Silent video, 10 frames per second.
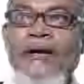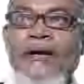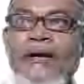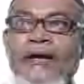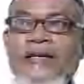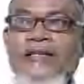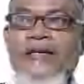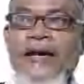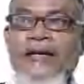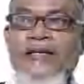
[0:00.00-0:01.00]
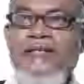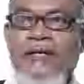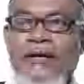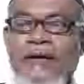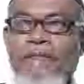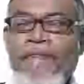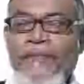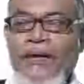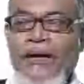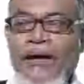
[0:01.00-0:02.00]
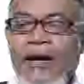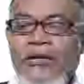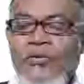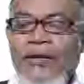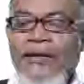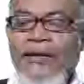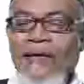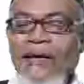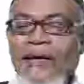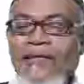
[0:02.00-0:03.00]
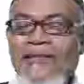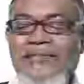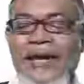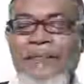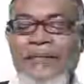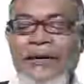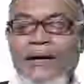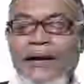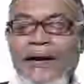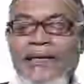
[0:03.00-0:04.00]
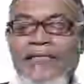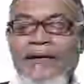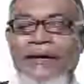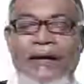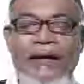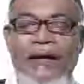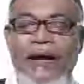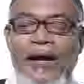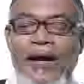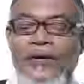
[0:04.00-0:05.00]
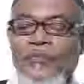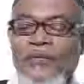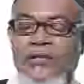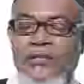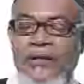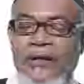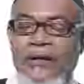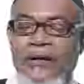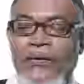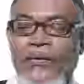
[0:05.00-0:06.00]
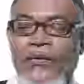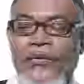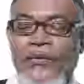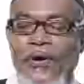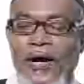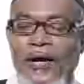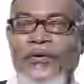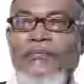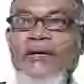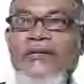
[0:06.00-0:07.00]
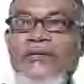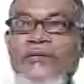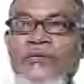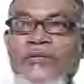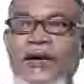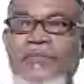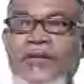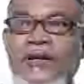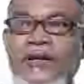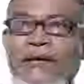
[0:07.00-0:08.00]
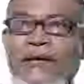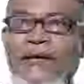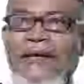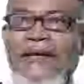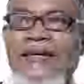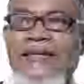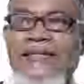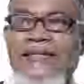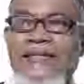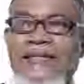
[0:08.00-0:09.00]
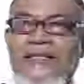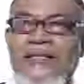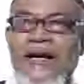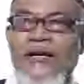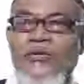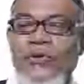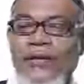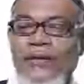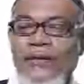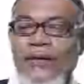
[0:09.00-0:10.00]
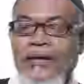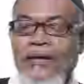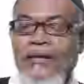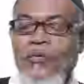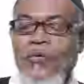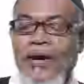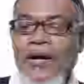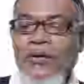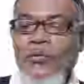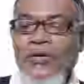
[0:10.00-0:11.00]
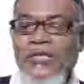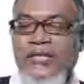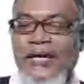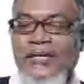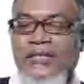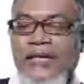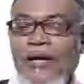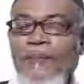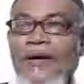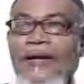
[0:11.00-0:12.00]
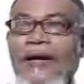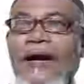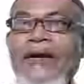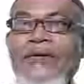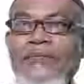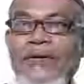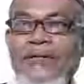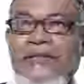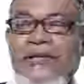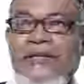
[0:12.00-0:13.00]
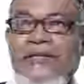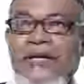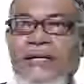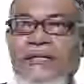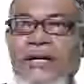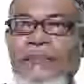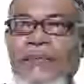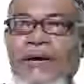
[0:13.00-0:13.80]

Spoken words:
it takes actually the same, either argument or no argument. So type 3, it is actually the one which takes up an argument. It takes up